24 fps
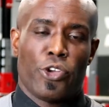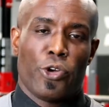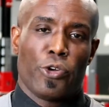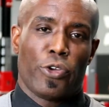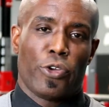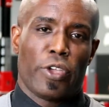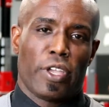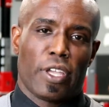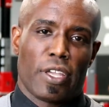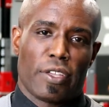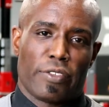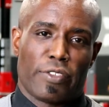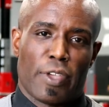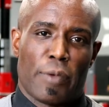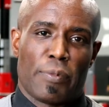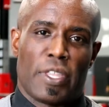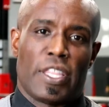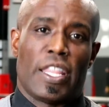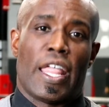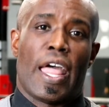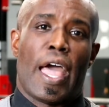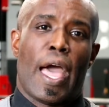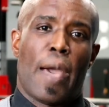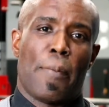Choking is
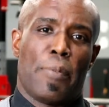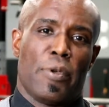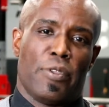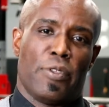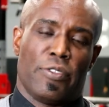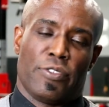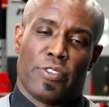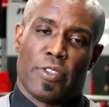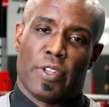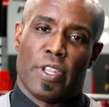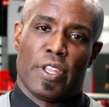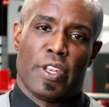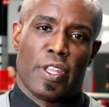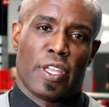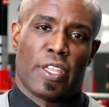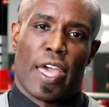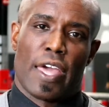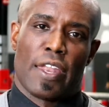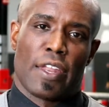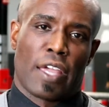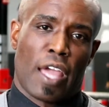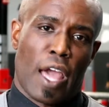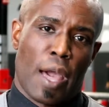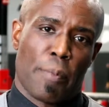something that happens in any
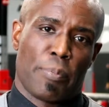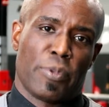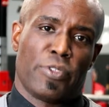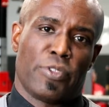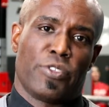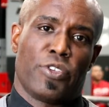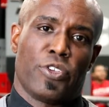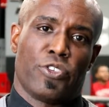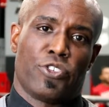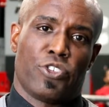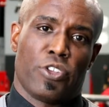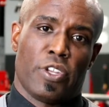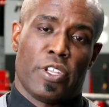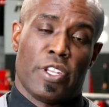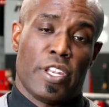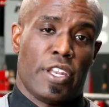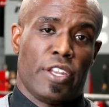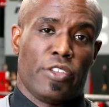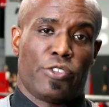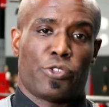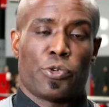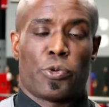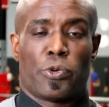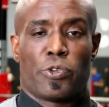kind of competition, in
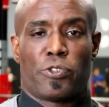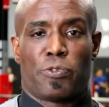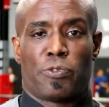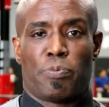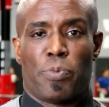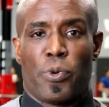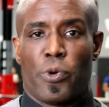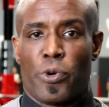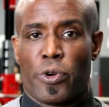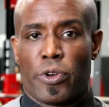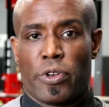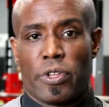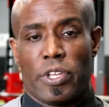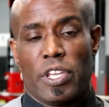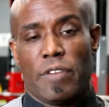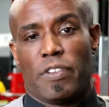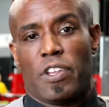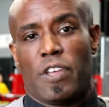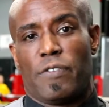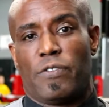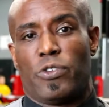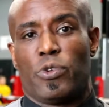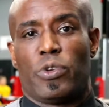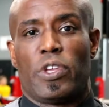any sort of sport.
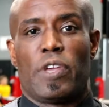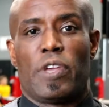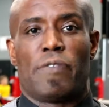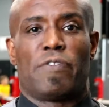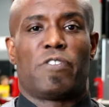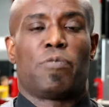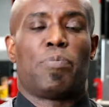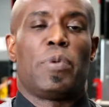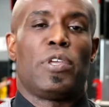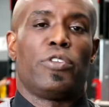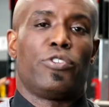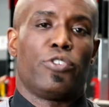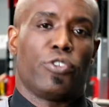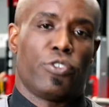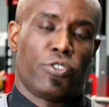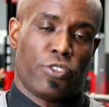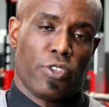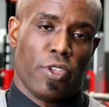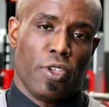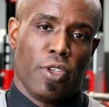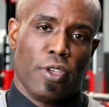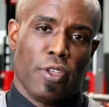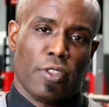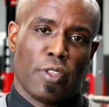Even if you give
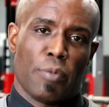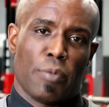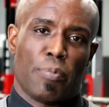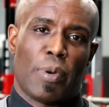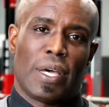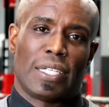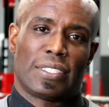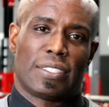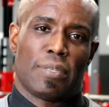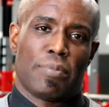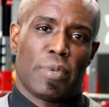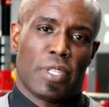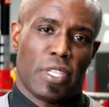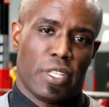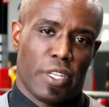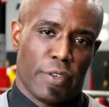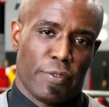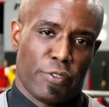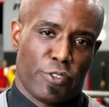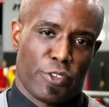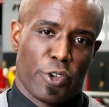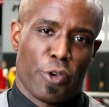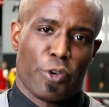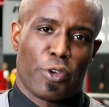speeches, the possibility
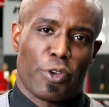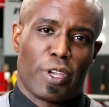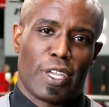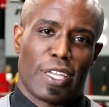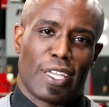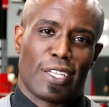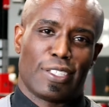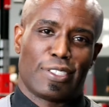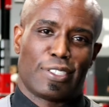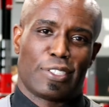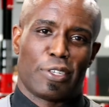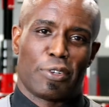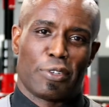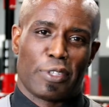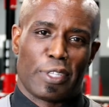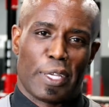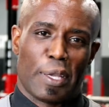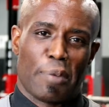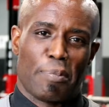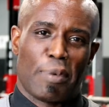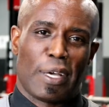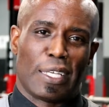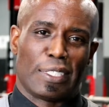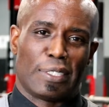of choking is
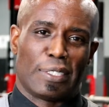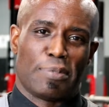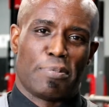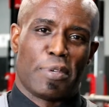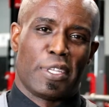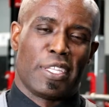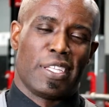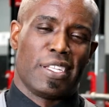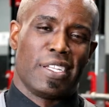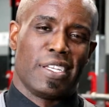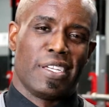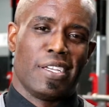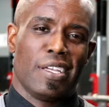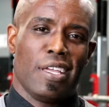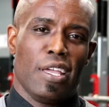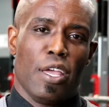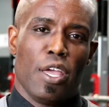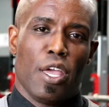certainly a possibility.